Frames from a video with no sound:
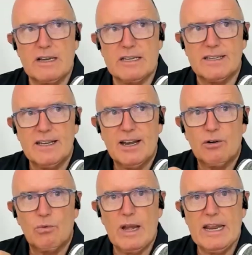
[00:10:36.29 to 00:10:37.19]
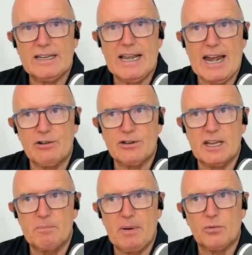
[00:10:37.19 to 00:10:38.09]
is real
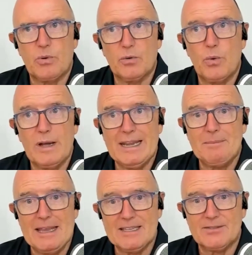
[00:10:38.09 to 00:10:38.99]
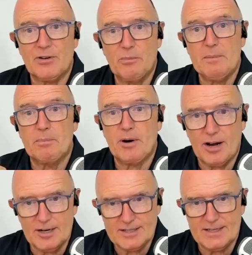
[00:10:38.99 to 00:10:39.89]
clarity about what winning means for me
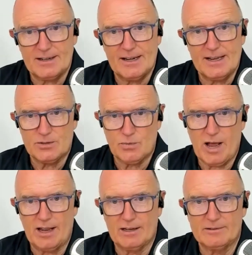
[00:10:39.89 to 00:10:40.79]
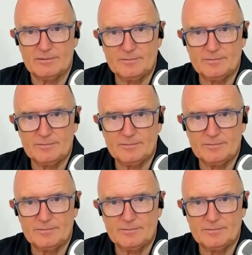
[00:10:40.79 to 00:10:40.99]
personally as well?